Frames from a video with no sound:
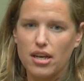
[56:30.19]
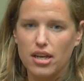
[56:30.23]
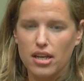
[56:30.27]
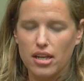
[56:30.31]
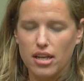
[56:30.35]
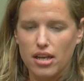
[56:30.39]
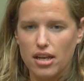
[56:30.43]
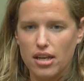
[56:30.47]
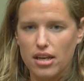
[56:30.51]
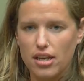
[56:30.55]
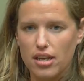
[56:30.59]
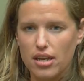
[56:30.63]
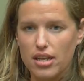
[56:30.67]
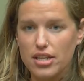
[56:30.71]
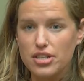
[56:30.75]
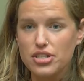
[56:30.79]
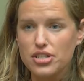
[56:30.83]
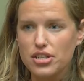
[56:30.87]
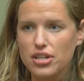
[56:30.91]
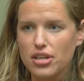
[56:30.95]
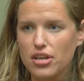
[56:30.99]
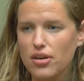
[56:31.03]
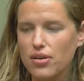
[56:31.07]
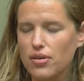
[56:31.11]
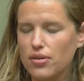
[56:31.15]
a, an
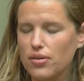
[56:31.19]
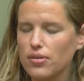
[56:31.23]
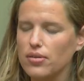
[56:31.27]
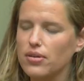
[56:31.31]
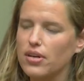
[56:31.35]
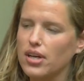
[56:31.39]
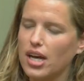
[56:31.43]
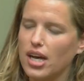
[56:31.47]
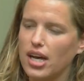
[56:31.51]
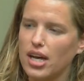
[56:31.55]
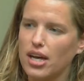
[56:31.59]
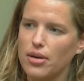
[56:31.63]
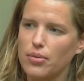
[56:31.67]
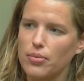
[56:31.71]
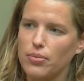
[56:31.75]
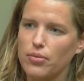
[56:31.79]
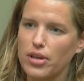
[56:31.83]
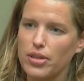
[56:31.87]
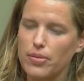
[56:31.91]
NGO um,